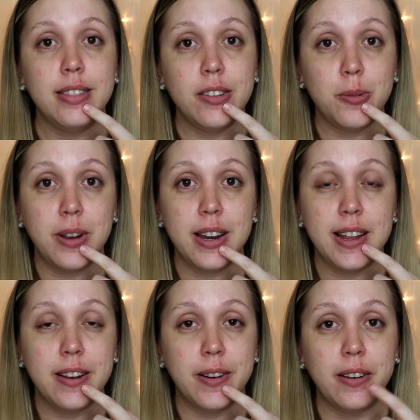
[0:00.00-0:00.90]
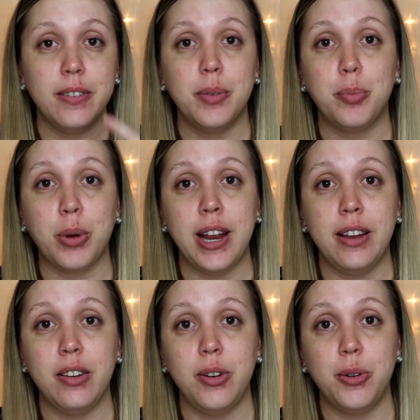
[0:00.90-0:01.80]
This one here,
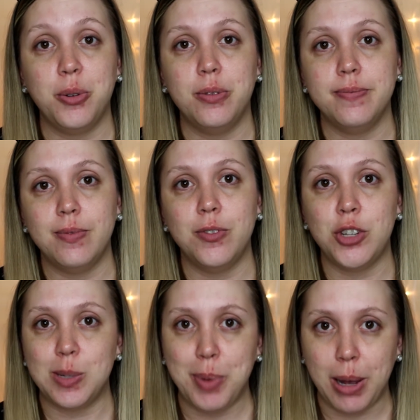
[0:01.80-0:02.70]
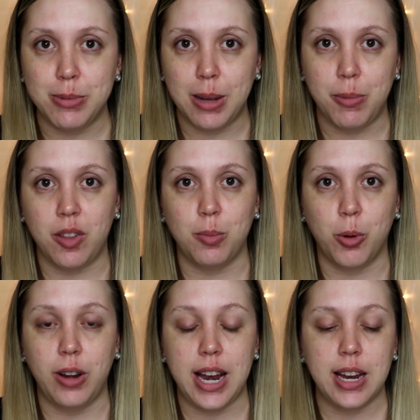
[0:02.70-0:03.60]
brand new, just popped up this
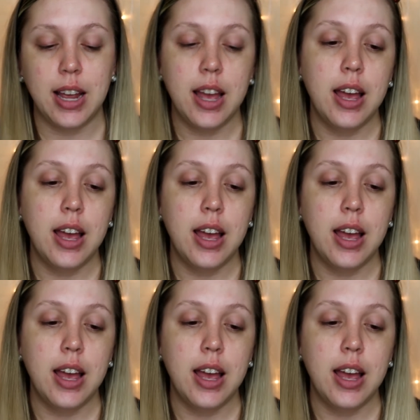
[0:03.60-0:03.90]
morning.